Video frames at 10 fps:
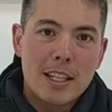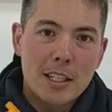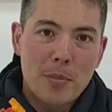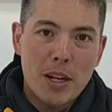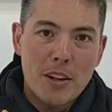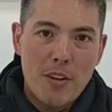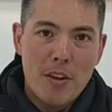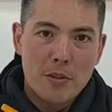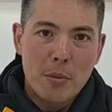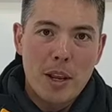spunding
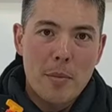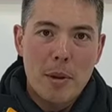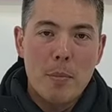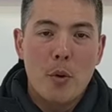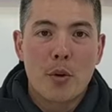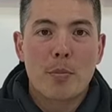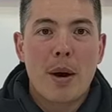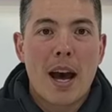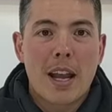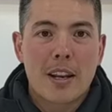valves have become an important
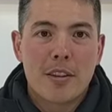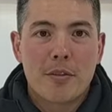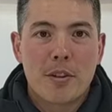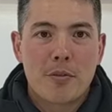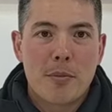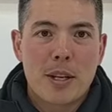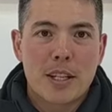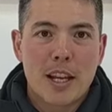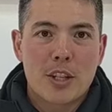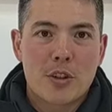part of a
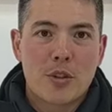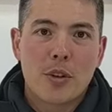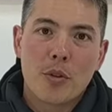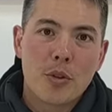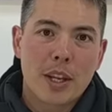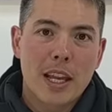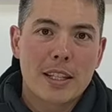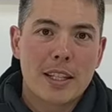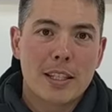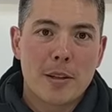fermentation or keg
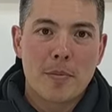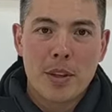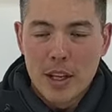system.